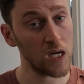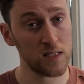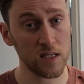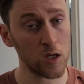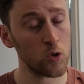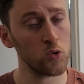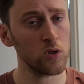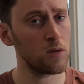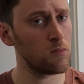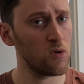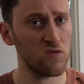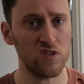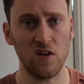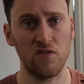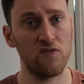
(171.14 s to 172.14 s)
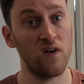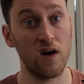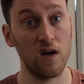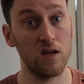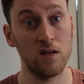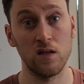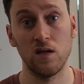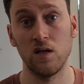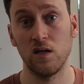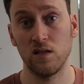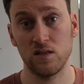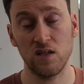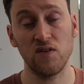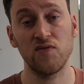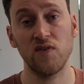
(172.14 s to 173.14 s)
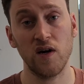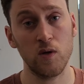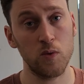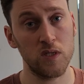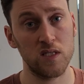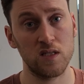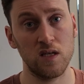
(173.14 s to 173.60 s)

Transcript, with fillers: And I couldn't move that file. That file will